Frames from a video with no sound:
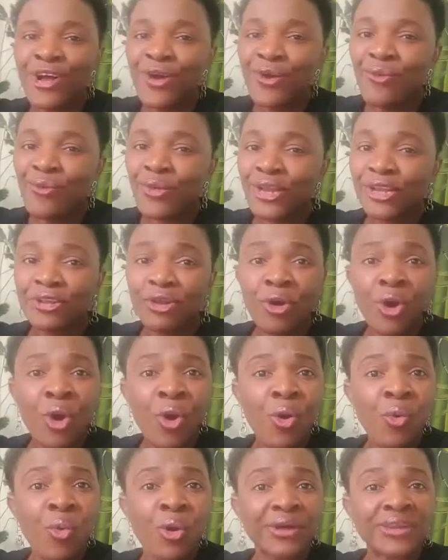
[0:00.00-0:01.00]
We know
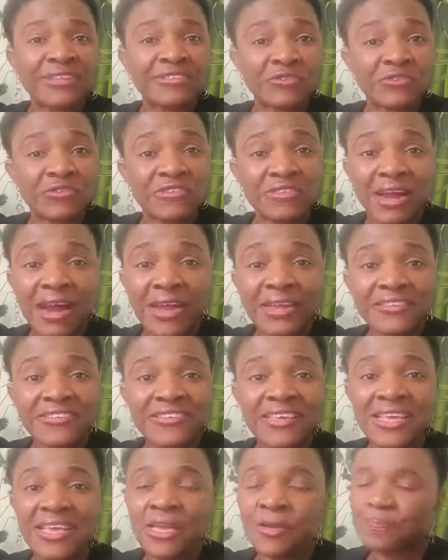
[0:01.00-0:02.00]
what a
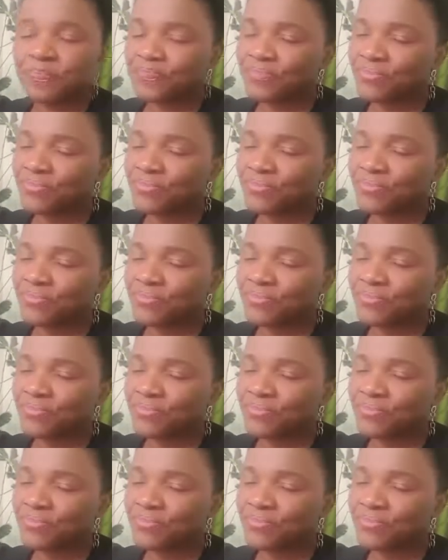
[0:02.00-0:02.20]
society